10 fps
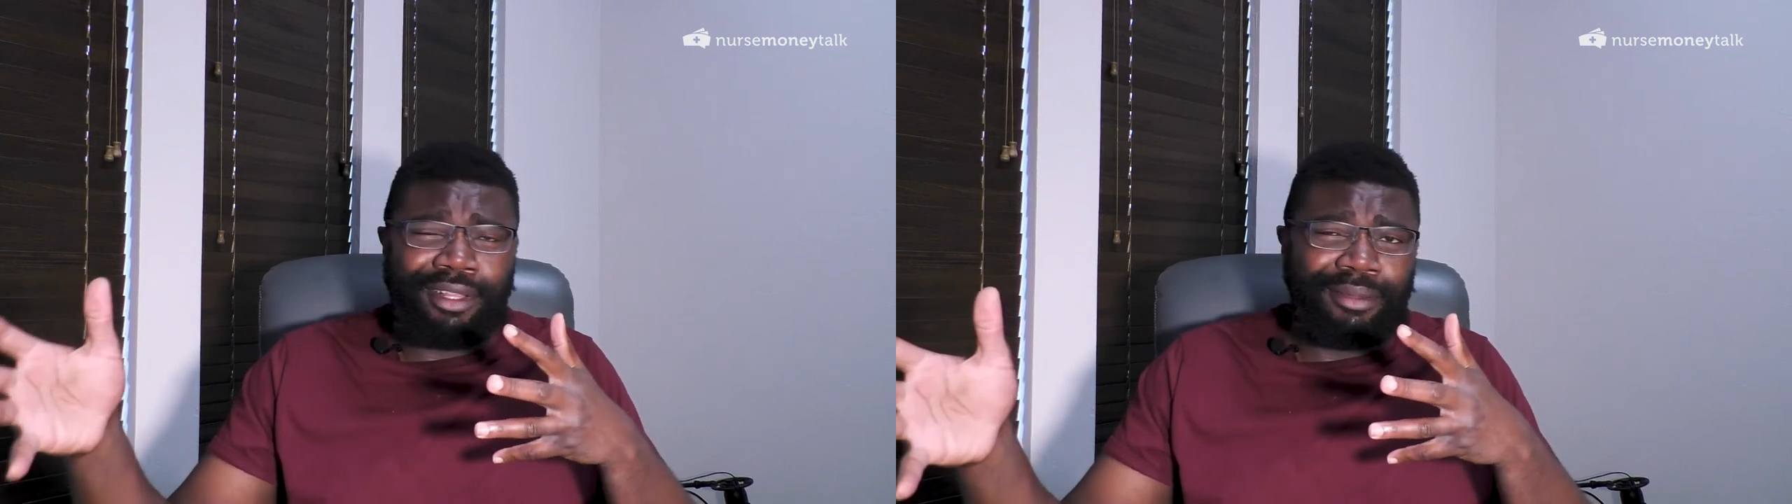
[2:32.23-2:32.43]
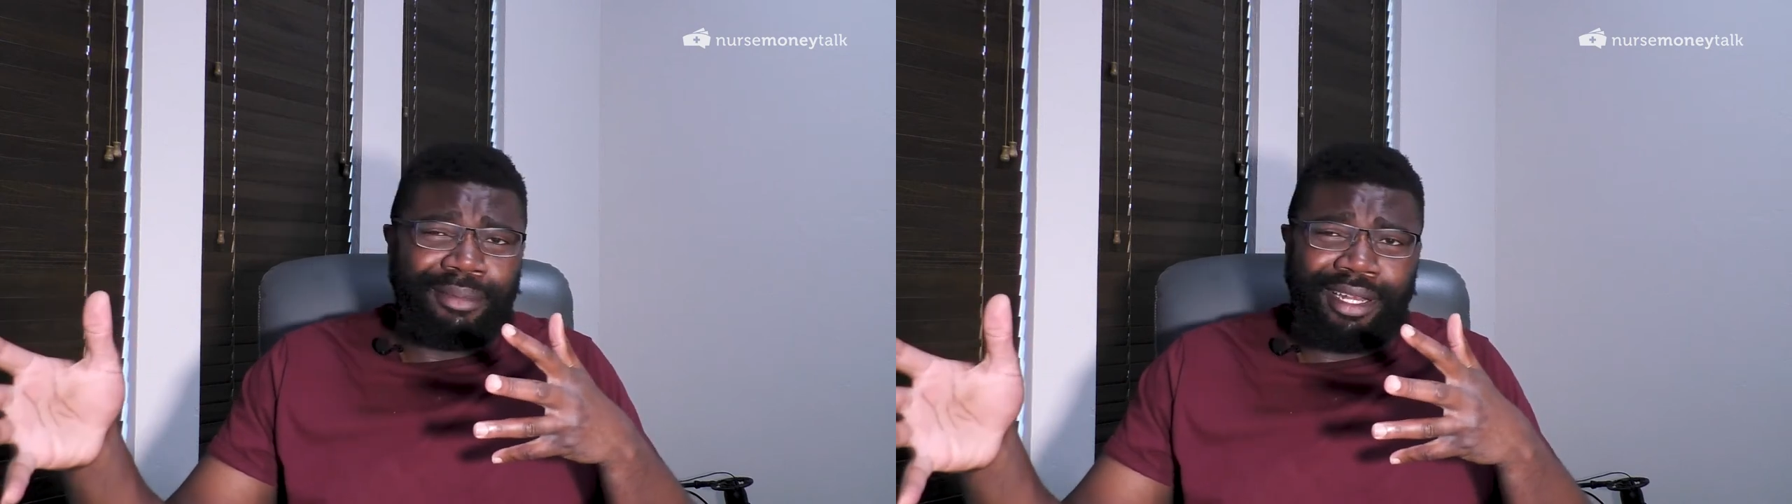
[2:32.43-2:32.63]

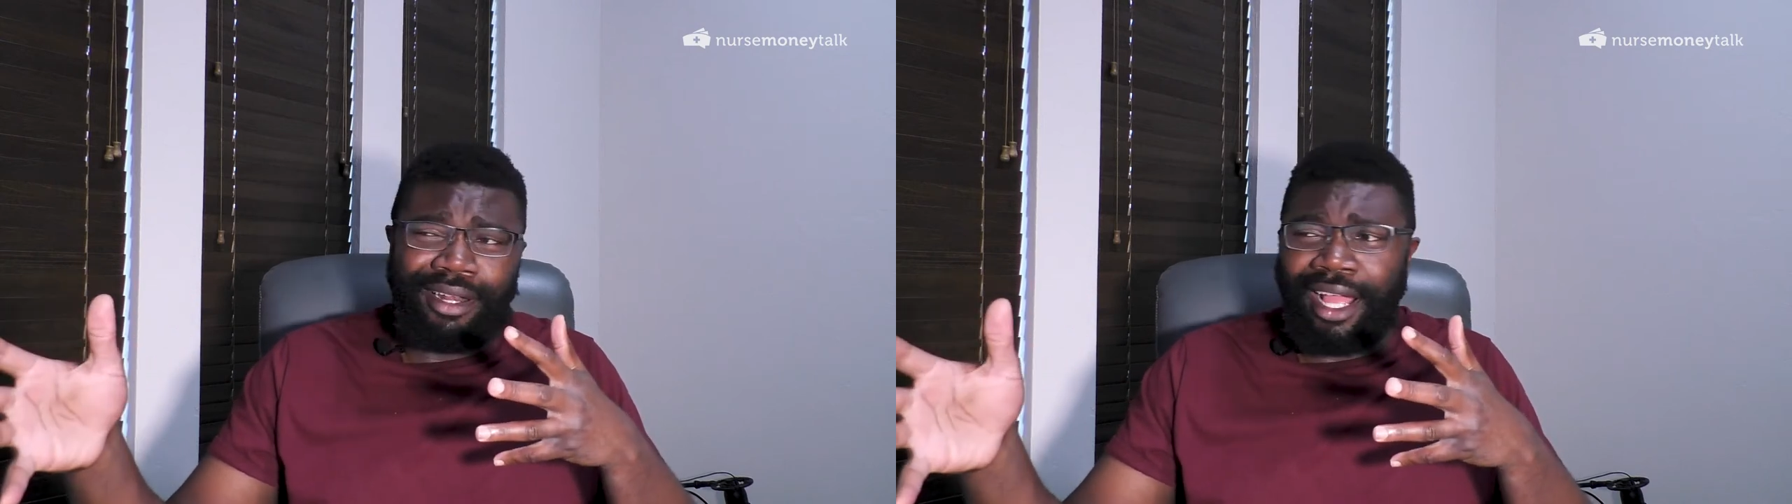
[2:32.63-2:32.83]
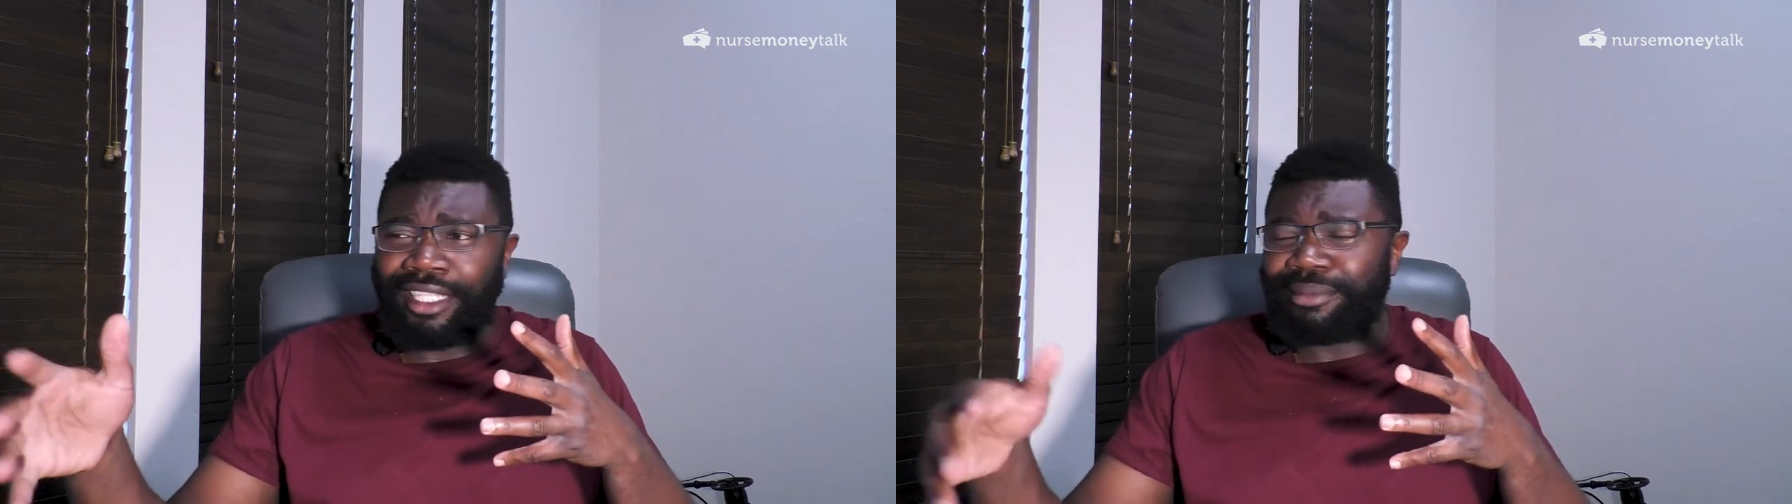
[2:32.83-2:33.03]
really been in
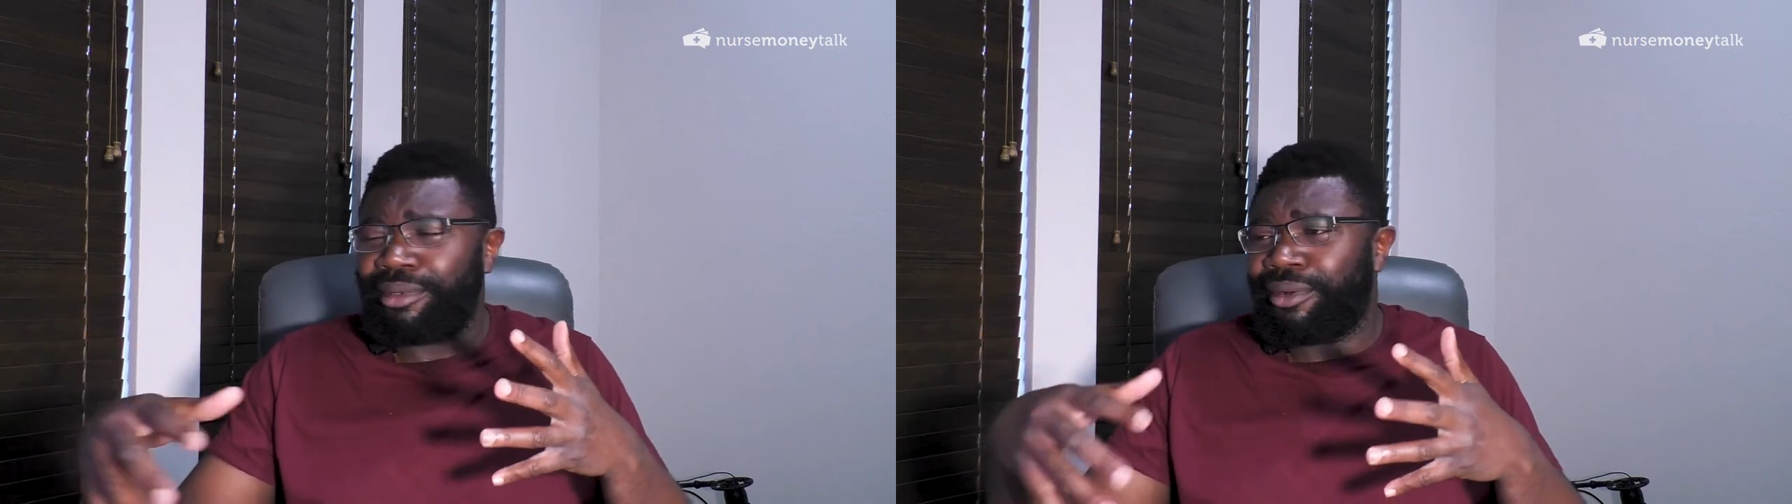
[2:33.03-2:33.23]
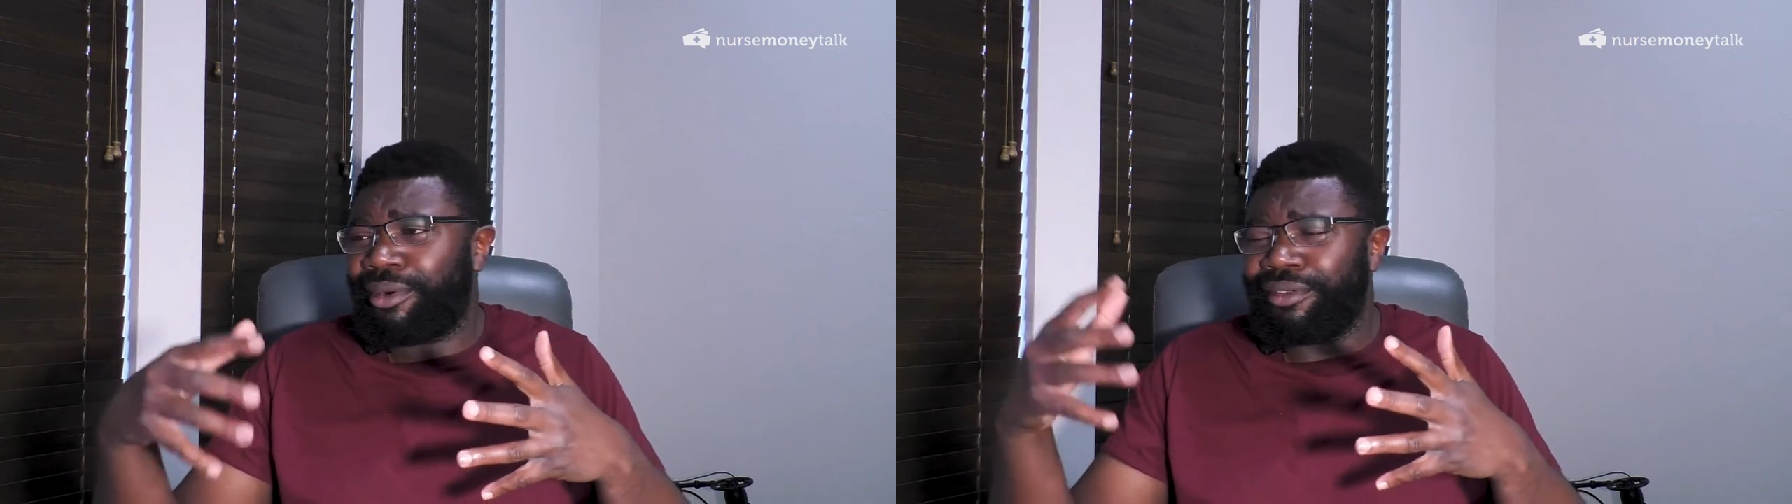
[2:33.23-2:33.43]
a
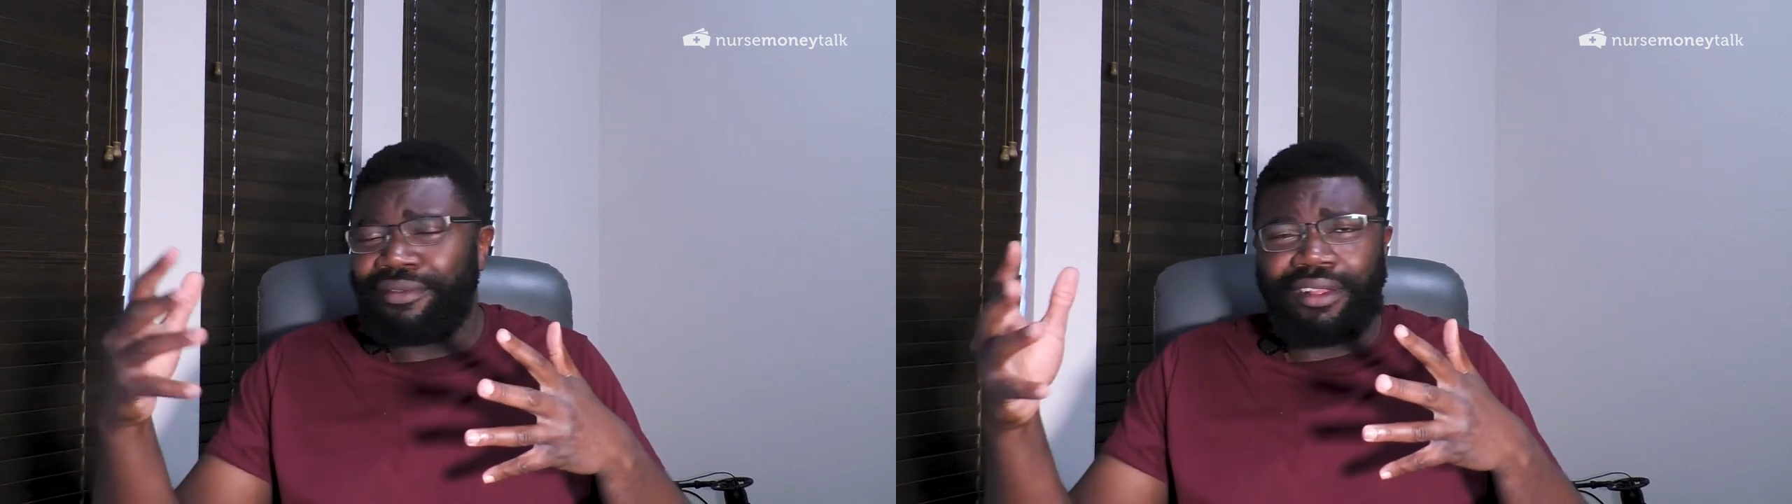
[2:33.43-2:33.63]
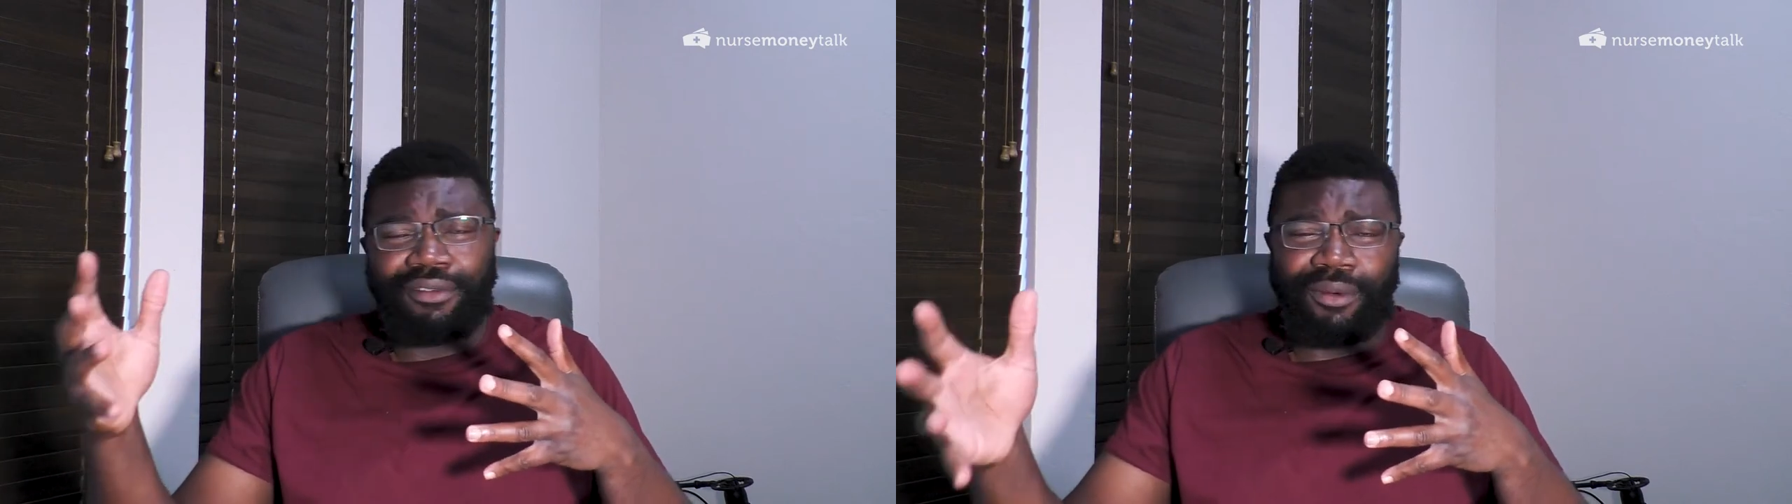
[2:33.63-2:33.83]
hospital or you've
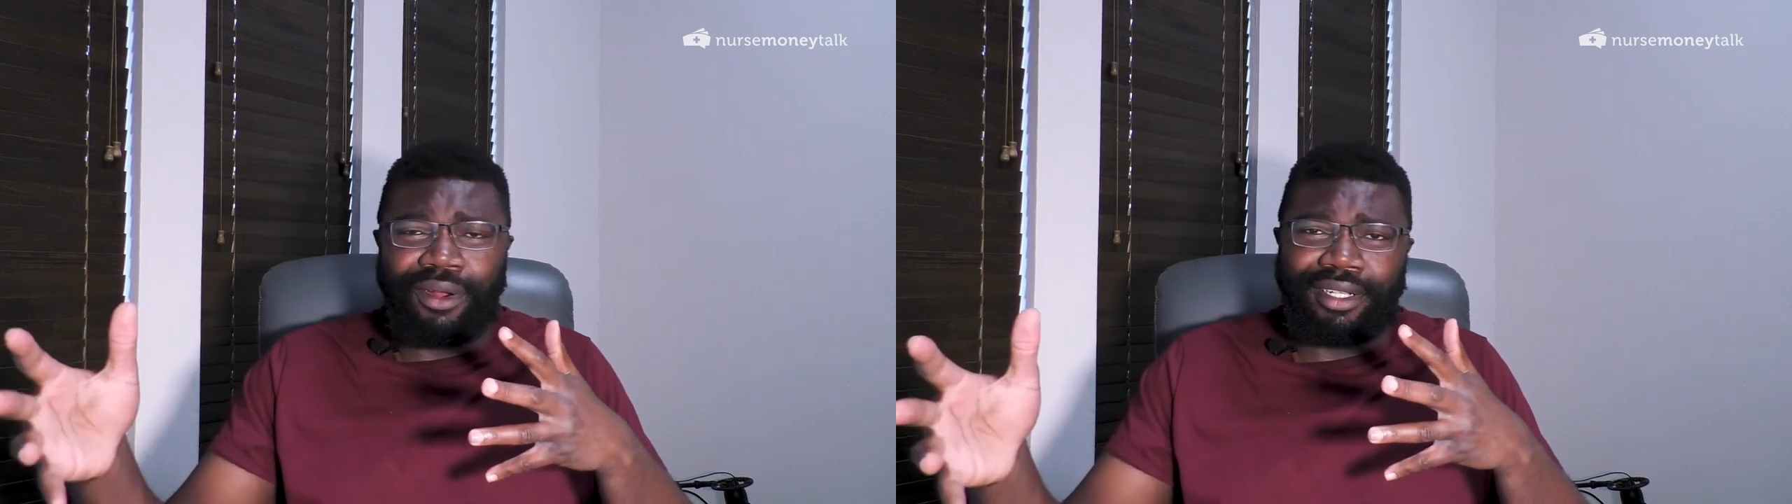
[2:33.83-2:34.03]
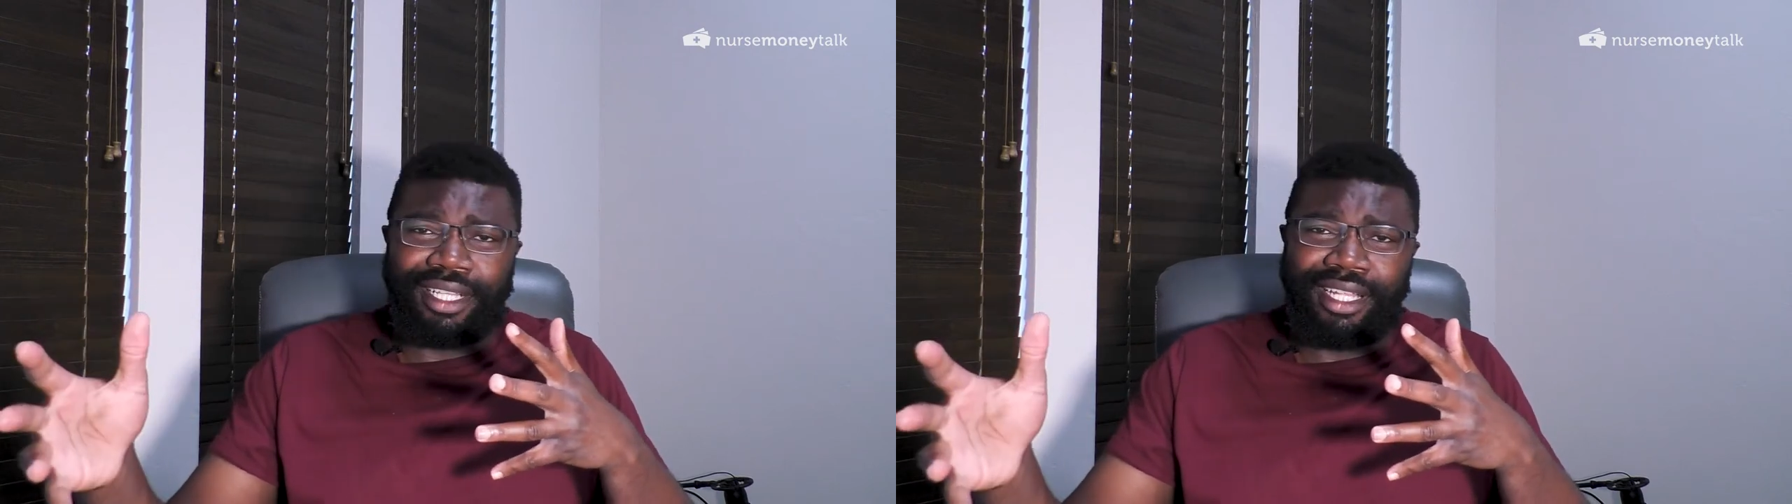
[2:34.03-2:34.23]
never
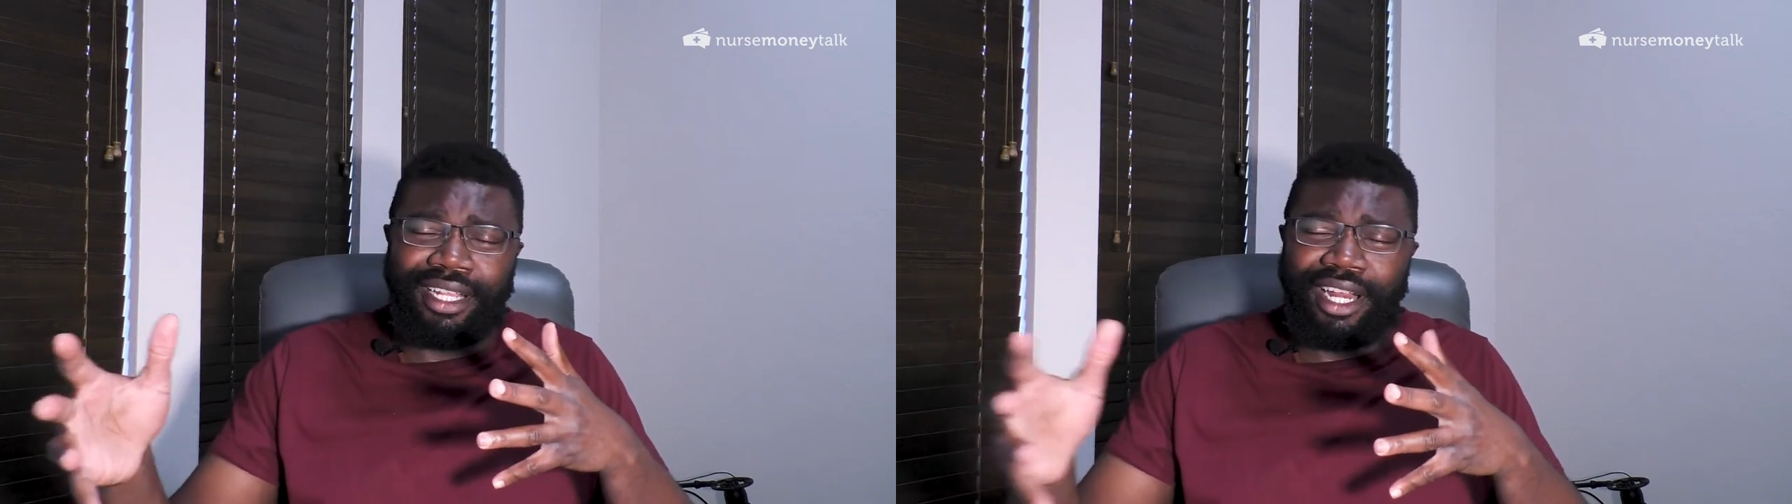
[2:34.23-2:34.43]
worked in,